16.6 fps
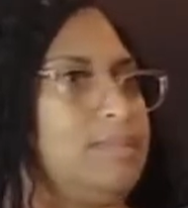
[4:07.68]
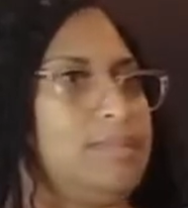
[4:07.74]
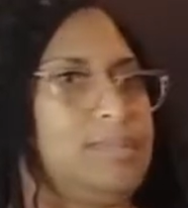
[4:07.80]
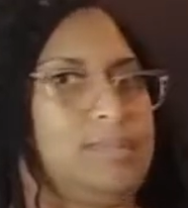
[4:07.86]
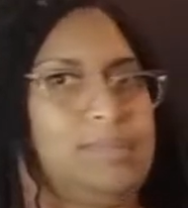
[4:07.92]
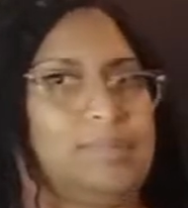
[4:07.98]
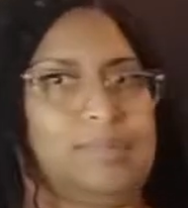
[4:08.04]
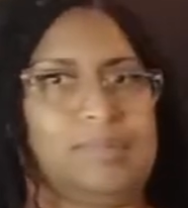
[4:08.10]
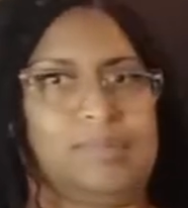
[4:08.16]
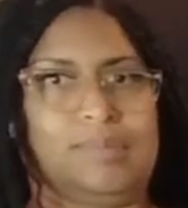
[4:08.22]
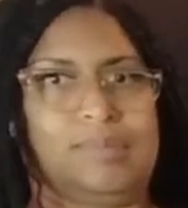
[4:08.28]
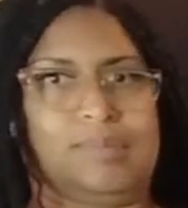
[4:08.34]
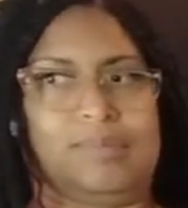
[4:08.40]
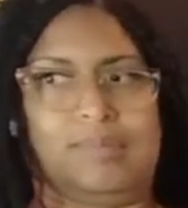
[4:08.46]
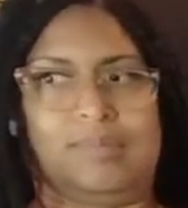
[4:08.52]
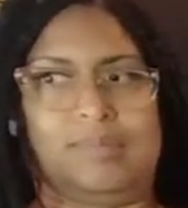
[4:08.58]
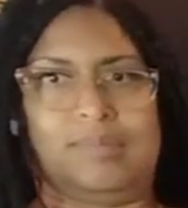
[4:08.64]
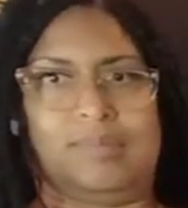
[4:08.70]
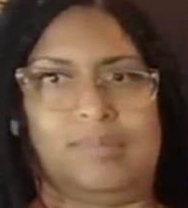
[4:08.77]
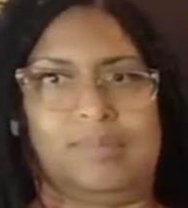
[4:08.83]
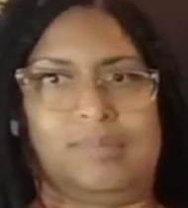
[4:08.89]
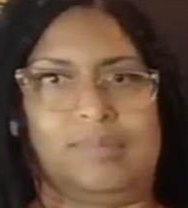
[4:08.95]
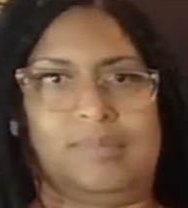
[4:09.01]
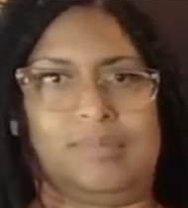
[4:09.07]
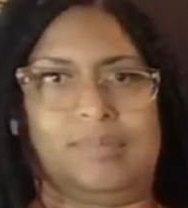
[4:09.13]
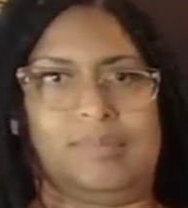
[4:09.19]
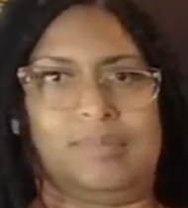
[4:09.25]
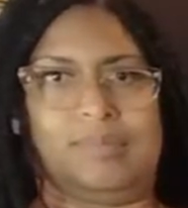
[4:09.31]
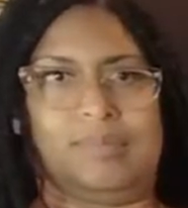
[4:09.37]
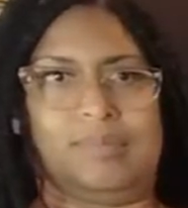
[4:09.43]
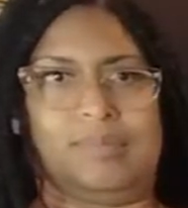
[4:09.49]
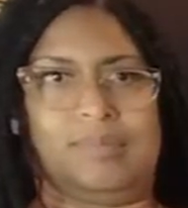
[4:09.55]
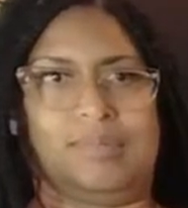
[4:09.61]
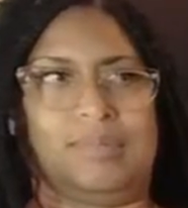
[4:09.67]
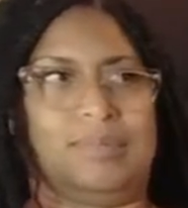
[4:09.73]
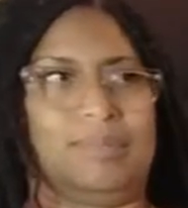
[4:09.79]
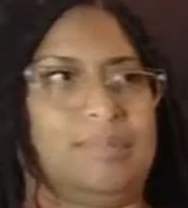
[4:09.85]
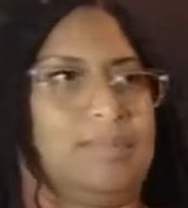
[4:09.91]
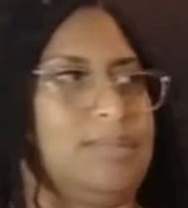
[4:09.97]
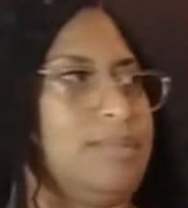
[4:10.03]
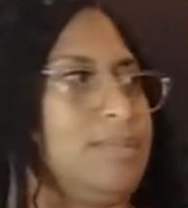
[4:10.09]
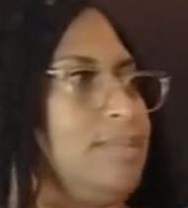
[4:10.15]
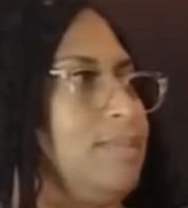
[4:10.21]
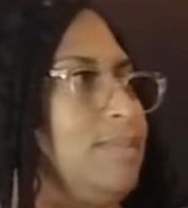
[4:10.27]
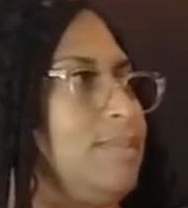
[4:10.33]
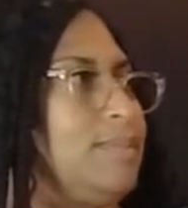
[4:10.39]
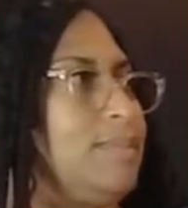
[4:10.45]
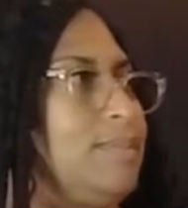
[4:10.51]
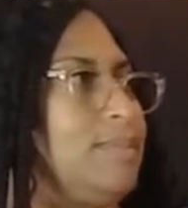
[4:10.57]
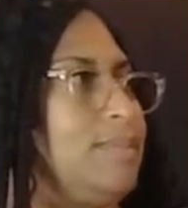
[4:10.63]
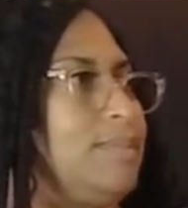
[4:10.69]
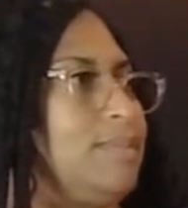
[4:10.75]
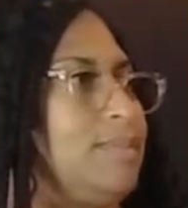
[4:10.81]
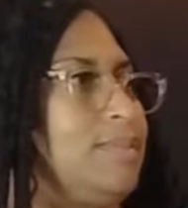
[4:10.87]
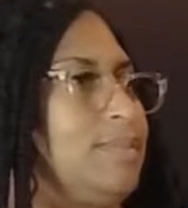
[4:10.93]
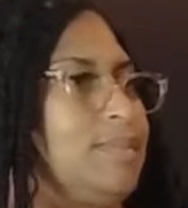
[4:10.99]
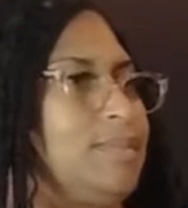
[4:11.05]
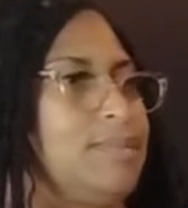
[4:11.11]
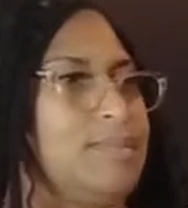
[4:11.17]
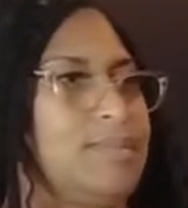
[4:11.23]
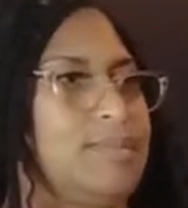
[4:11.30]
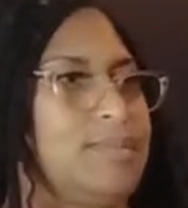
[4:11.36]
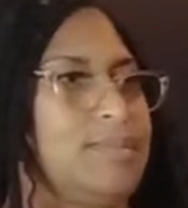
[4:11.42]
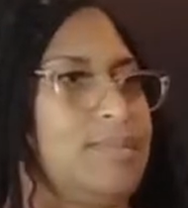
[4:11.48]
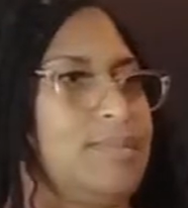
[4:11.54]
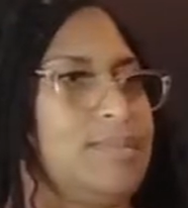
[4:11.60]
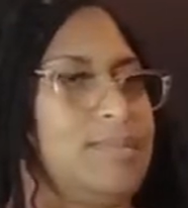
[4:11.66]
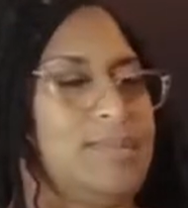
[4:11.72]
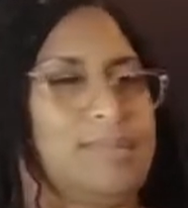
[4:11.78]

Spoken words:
The person shown says nothing.